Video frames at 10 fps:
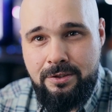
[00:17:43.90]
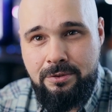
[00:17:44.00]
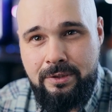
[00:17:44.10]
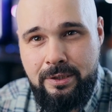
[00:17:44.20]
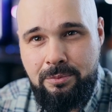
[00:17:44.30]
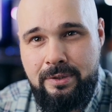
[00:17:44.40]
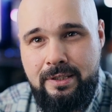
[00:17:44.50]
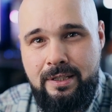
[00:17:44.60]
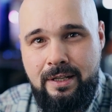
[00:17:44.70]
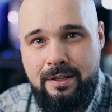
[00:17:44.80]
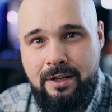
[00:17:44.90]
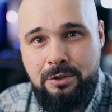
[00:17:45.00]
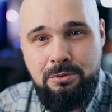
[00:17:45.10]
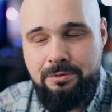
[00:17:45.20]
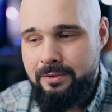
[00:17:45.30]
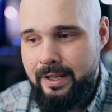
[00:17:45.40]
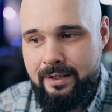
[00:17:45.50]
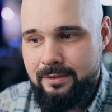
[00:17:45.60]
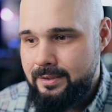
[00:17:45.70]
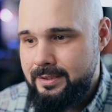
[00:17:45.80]
unit with the Noctua
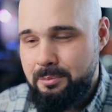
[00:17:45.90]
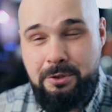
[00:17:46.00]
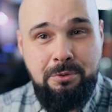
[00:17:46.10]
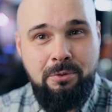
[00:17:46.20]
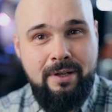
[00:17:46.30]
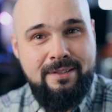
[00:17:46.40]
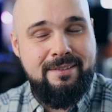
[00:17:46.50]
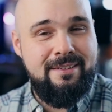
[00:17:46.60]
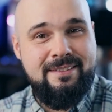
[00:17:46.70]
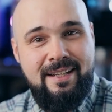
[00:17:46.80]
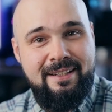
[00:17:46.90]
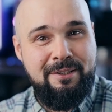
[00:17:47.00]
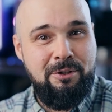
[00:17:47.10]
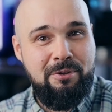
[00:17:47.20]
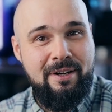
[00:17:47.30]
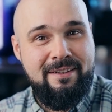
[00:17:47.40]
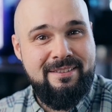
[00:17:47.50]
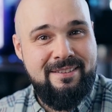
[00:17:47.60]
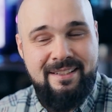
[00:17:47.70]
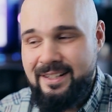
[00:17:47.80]
fan to somebody who wants a silent
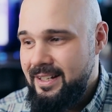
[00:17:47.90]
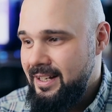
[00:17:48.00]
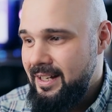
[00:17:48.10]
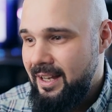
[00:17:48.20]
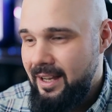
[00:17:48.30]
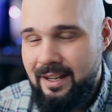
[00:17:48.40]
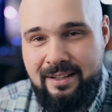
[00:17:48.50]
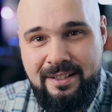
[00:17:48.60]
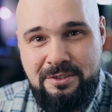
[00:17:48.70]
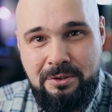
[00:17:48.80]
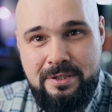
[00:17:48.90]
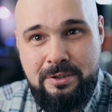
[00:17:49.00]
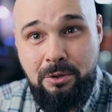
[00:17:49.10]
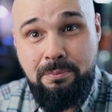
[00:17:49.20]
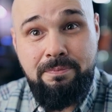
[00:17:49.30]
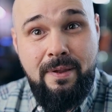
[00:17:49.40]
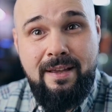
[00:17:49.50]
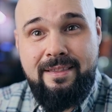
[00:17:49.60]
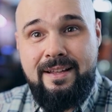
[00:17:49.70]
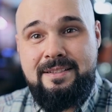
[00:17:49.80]
Godox light source. So
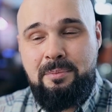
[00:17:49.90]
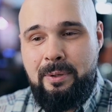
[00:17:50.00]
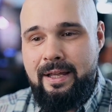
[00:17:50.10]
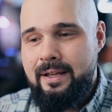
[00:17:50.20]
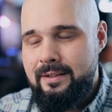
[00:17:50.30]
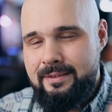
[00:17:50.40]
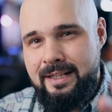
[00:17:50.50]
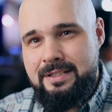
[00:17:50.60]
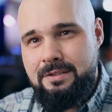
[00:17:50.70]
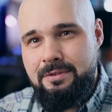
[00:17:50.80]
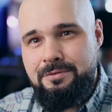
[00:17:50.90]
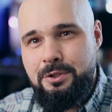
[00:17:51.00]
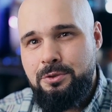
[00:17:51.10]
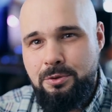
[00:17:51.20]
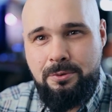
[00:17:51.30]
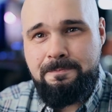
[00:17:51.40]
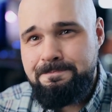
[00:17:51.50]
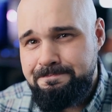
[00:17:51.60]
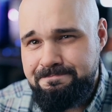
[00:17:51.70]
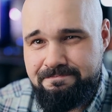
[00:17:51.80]
that's the plan. That's the review.
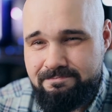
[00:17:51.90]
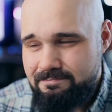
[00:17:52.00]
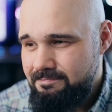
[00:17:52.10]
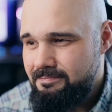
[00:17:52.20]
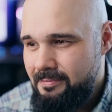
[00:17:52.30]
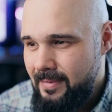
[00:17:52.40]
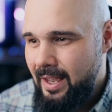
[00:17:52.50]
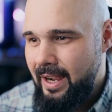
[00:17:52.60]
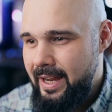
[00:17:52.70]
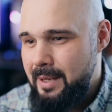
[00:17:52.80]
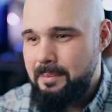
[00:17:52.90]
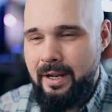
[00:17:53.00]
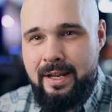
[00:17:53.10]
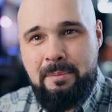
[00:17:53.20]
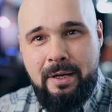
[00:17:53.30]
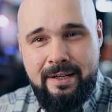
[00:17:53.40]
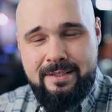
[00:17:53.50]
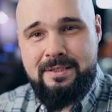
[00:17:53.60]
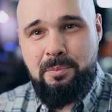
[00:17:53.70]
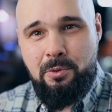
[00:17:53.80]
I am kind of
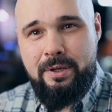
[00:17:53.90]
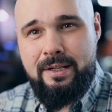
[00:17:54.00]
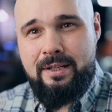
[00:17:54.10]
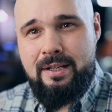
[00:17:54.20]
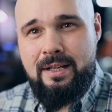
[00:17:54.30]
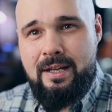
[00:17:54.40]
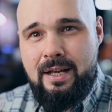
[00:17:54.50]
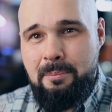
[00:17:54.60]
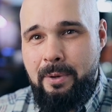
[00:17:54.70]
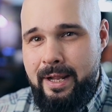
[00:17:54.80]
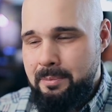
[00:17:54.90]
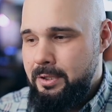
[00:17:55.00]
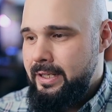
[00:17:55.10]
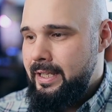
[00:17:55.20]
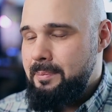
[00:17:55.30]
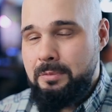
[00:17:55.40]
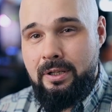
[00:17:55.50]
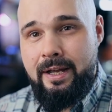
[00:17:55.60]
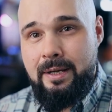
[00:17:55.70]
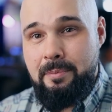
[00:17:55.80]
disappointed, but I am going to keep the
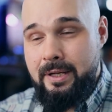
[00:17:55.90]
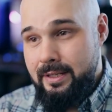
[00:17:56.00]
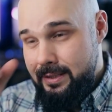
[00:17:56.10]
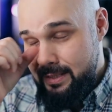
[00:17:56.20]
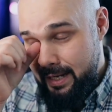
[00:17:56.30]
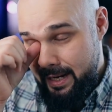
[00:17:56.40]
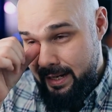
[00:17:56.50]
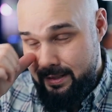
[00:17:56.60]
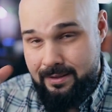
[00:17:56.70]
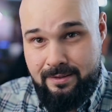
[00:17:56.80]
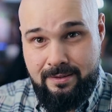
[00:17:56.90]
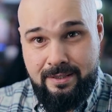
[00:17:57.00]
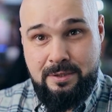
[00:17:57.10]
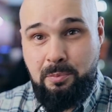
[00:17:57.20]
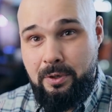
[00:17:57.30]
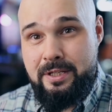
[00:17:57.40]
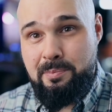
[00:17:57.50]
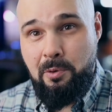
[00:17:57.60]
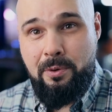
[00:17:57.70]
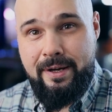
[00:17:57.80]
light because at this price
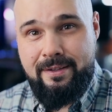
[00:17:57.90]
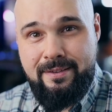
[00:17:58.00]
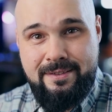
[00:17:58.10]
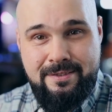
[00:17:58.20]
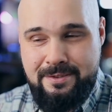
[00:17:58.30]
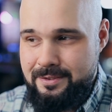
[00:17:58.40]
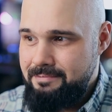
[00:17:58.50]
point, there's